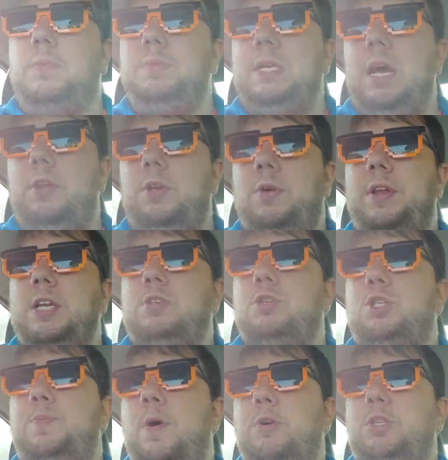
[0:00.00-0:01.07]
it comes down to. And this
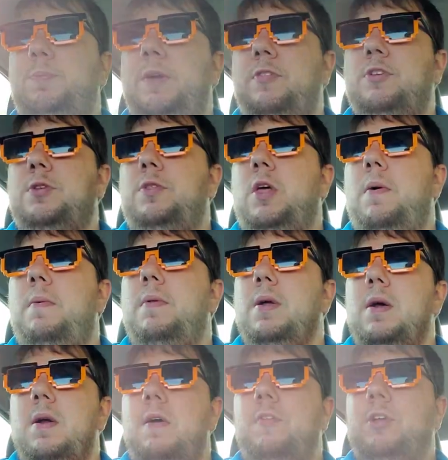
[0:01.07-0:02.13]
was supposed to be the
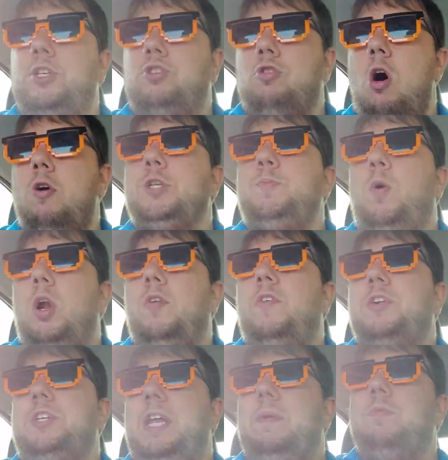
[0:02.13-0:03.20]
strongest part of
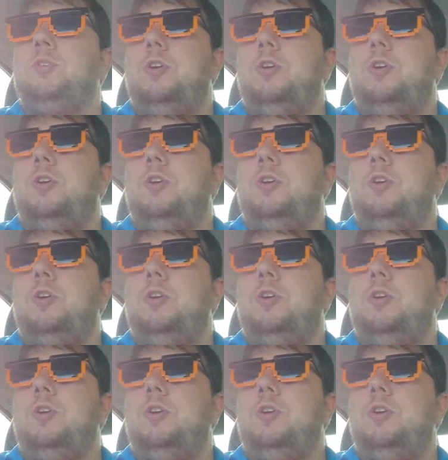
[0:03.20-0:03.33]
our team